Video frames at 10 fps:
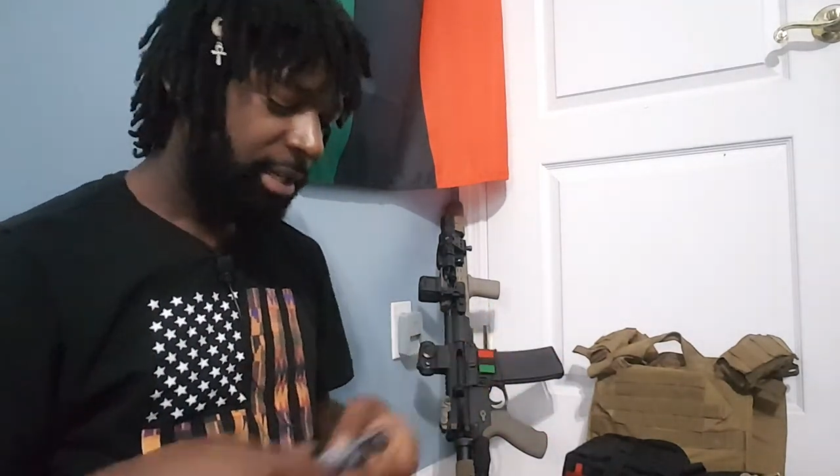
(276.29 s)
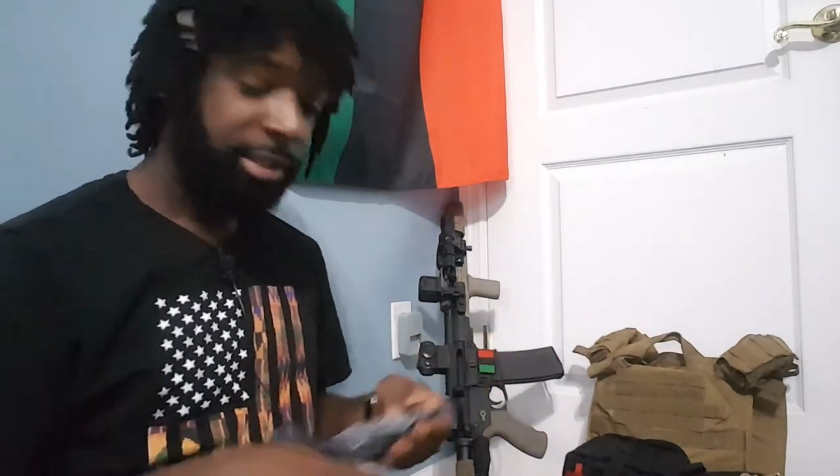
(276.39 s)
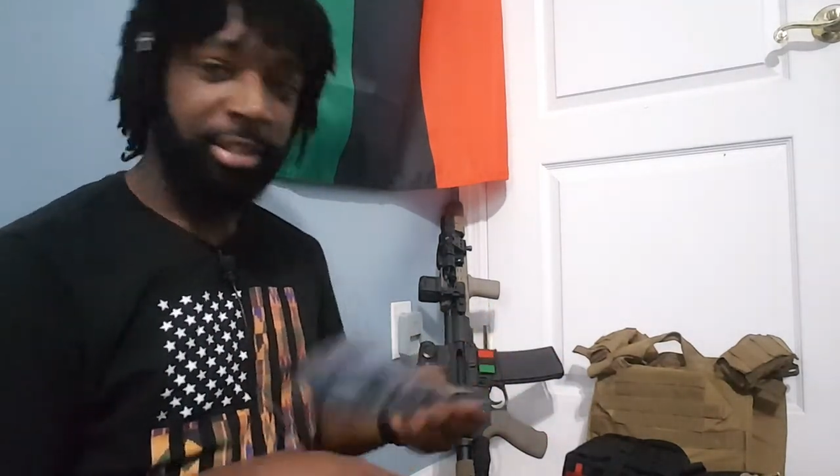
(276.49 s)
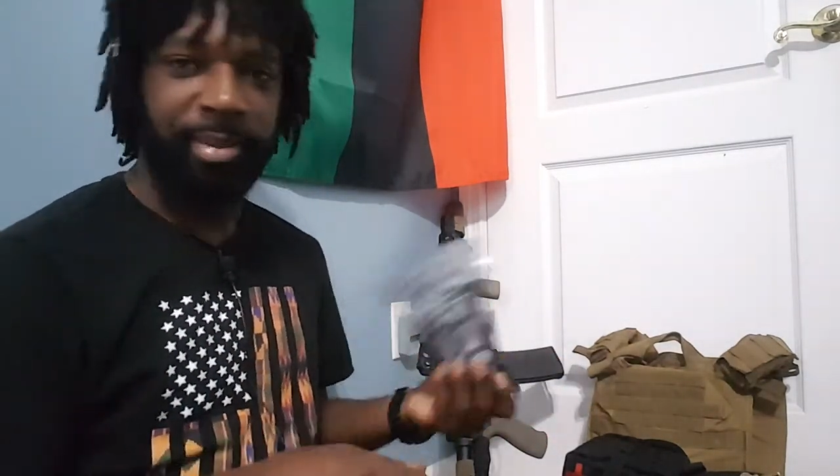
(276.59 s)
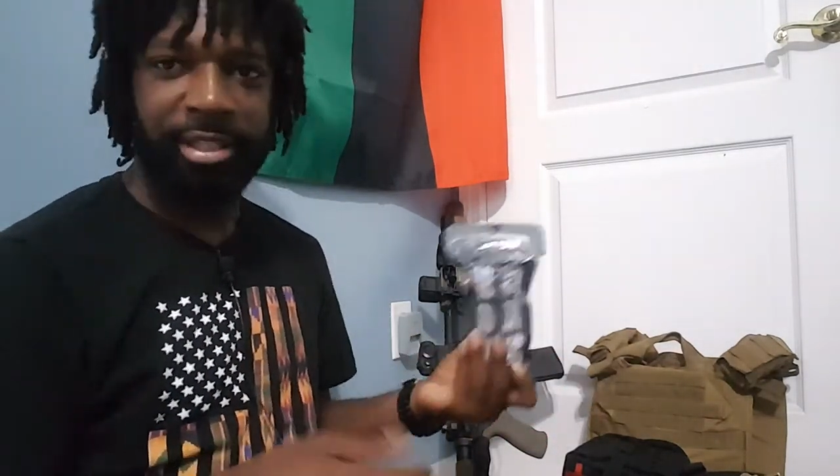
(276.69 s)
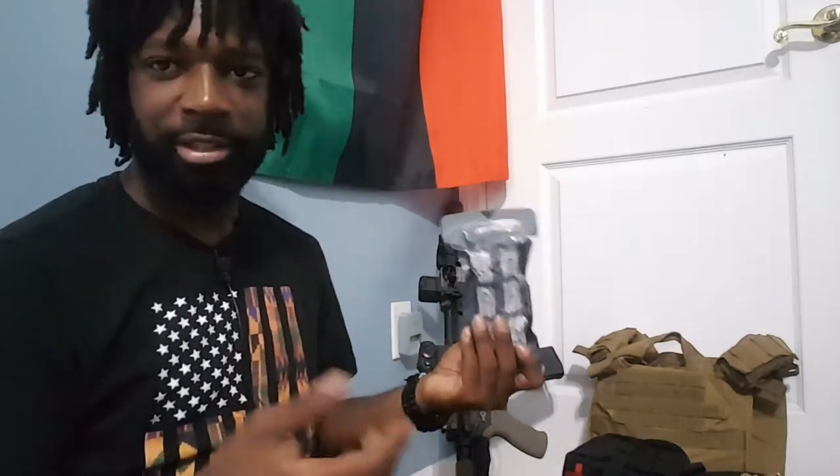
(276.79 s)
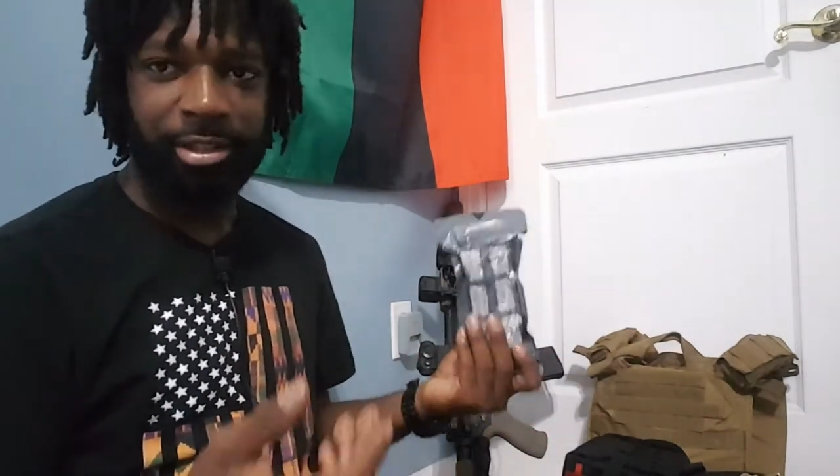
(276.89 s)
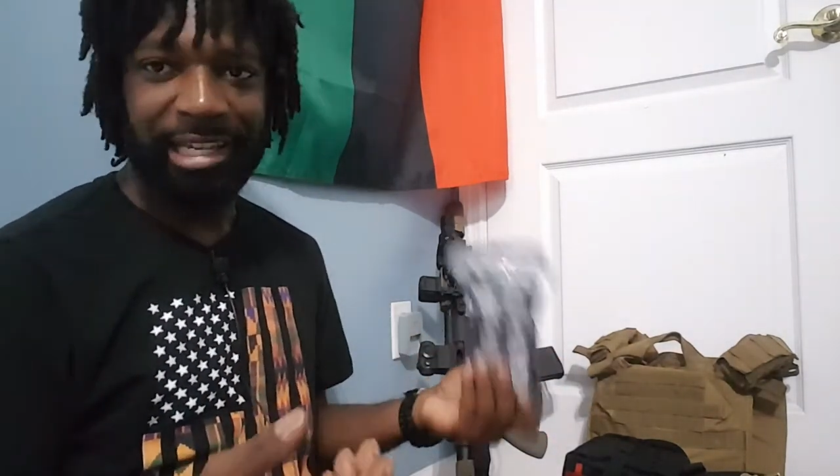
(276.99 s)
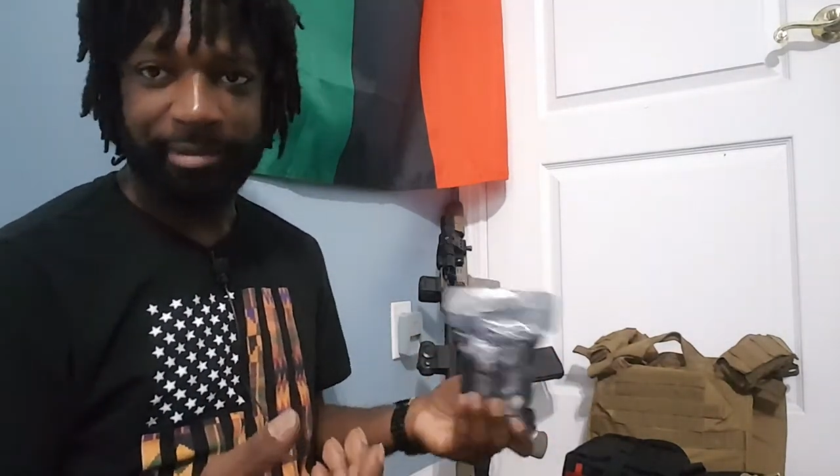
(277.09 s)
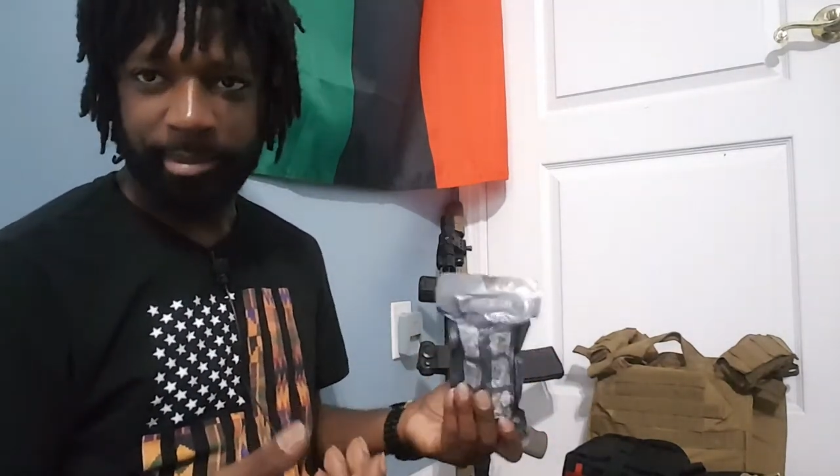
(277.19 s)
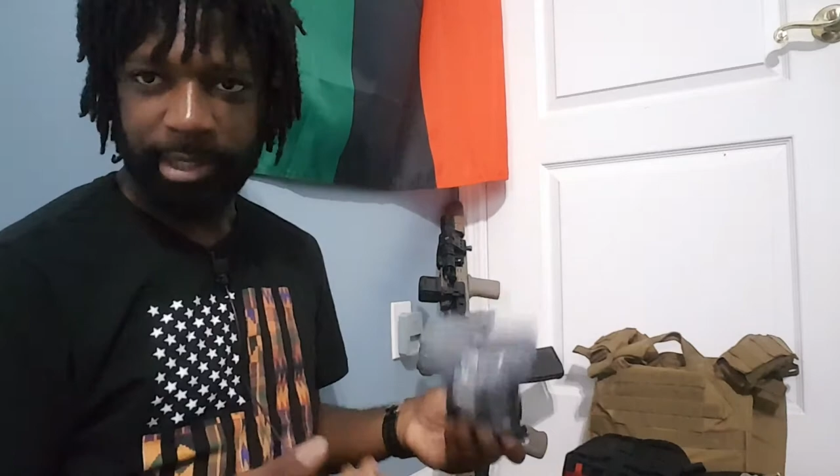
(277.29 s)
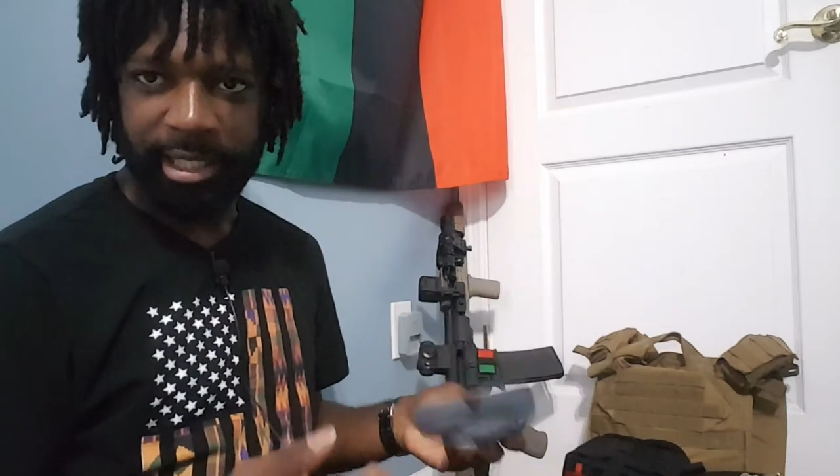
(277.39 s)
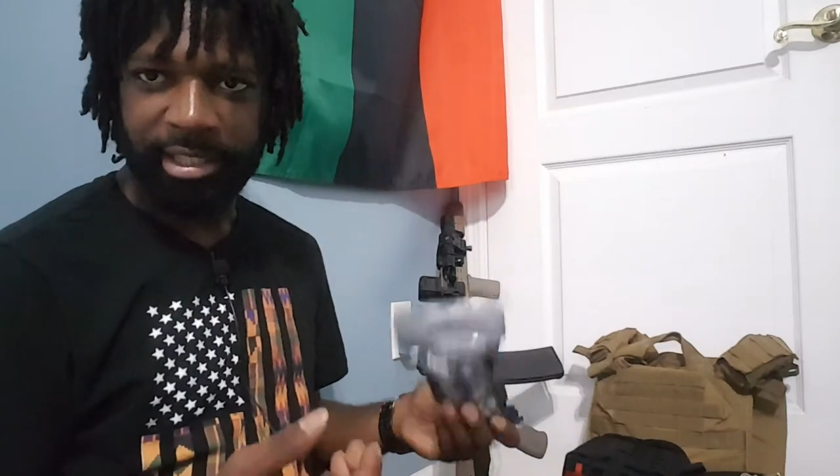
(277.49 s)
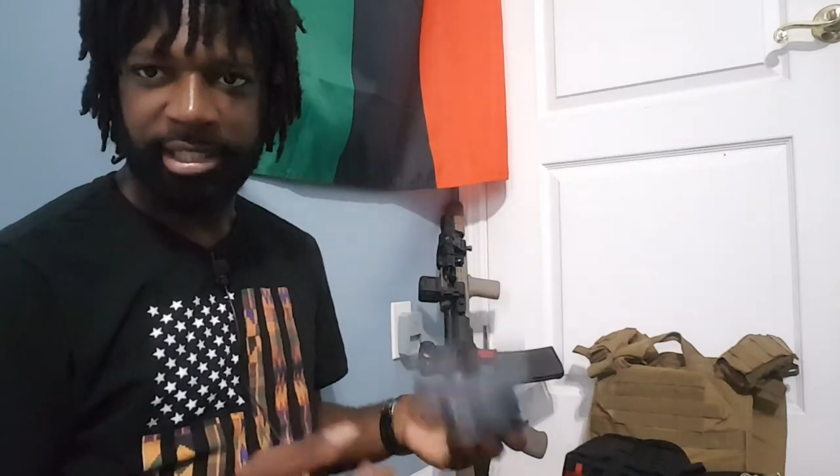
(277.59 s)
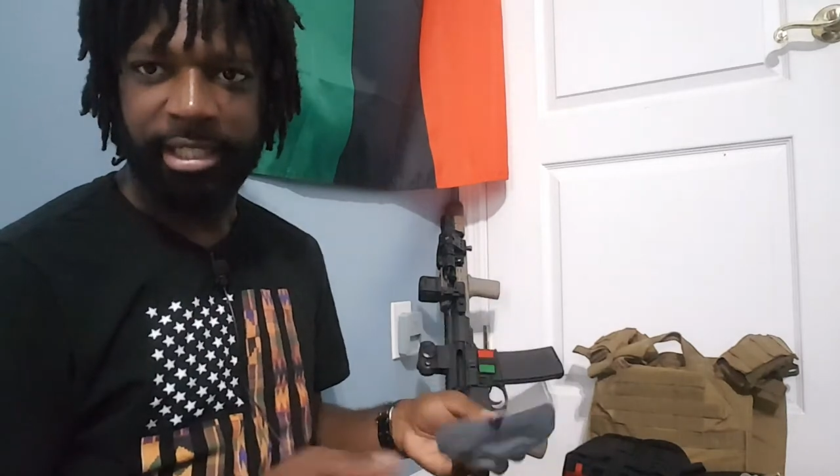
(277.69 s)
Just make sure you have some kind
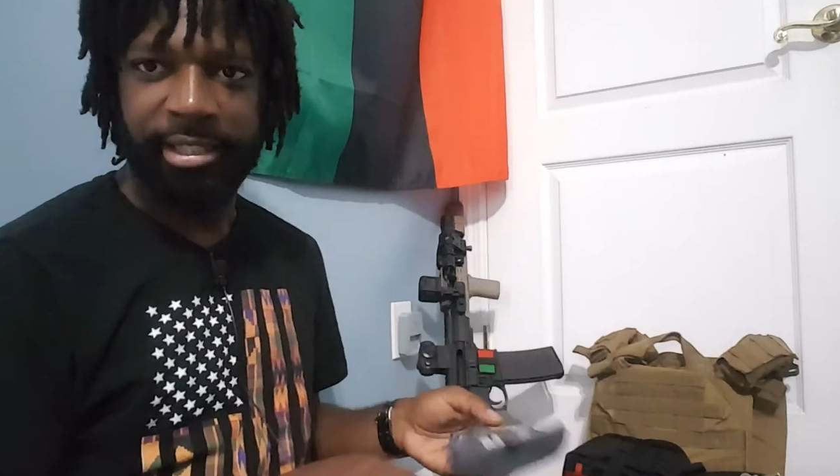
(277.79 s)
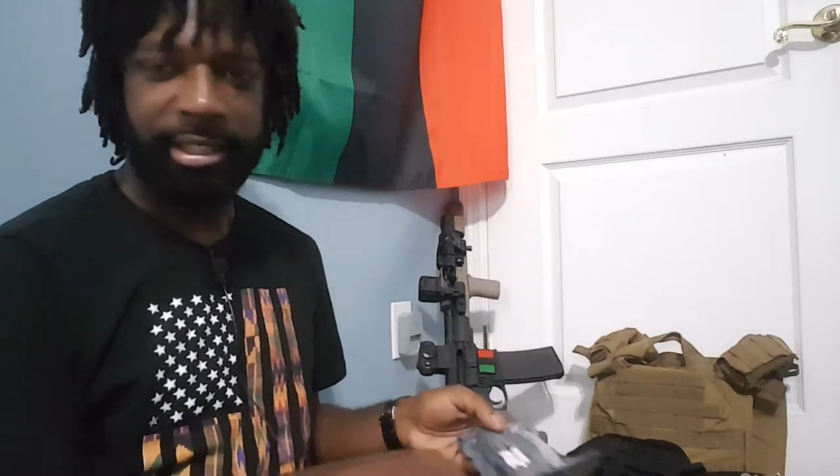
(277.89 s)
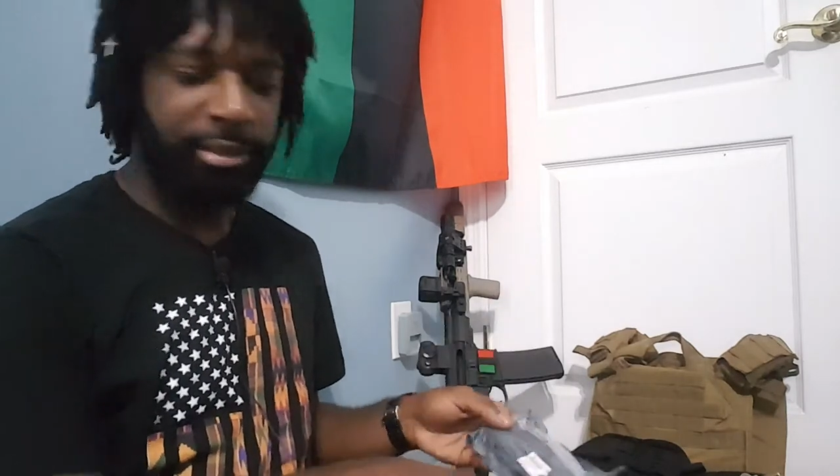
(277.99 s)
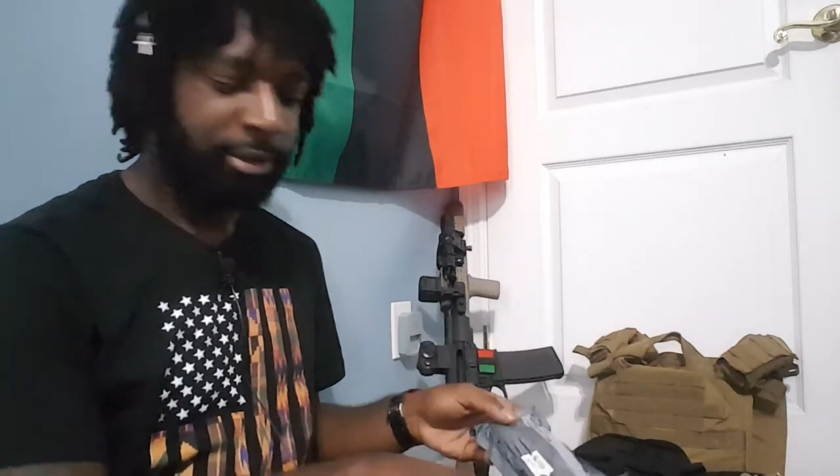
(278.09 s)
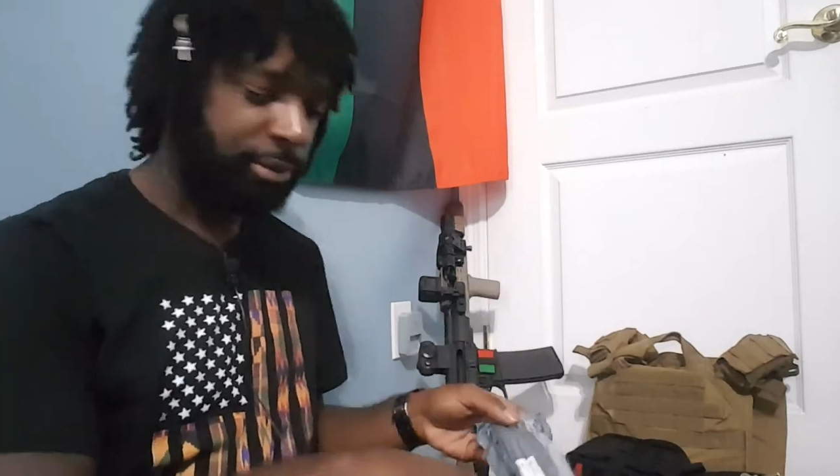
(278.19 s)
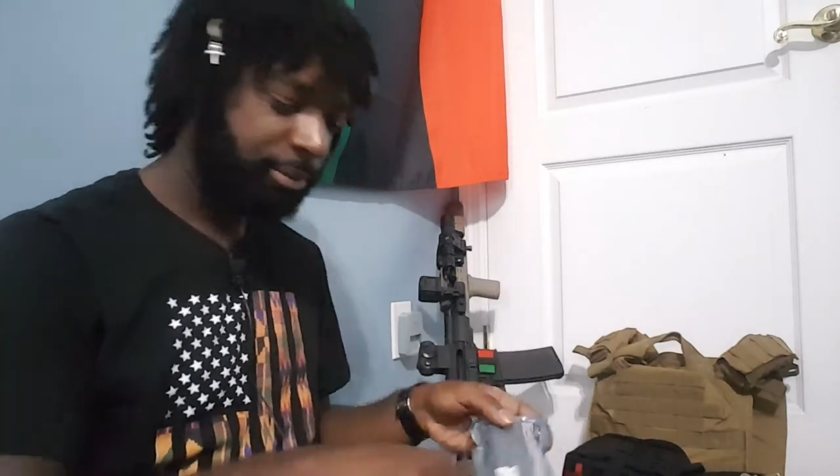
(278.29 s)
of chest seal.